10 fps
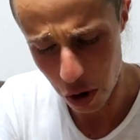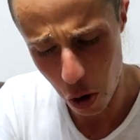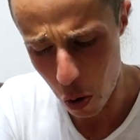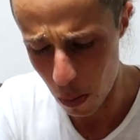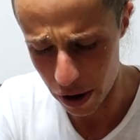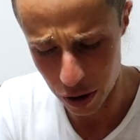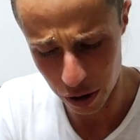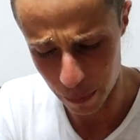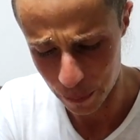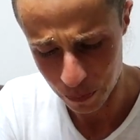Oh my
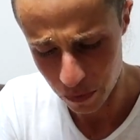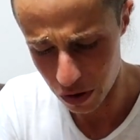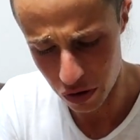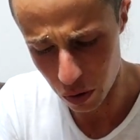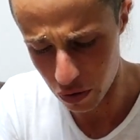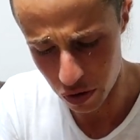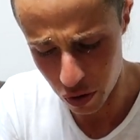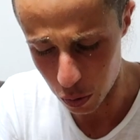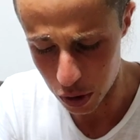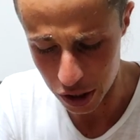god, the sauce is
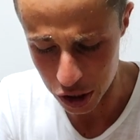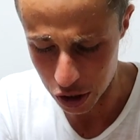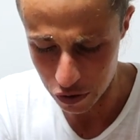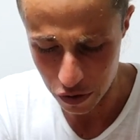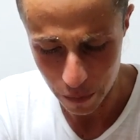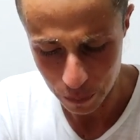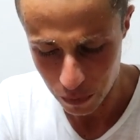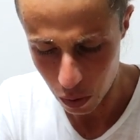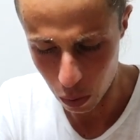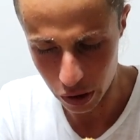so delicious.
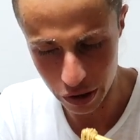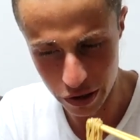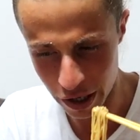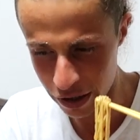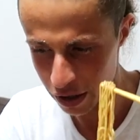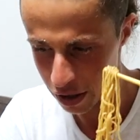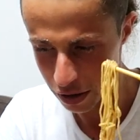What is that?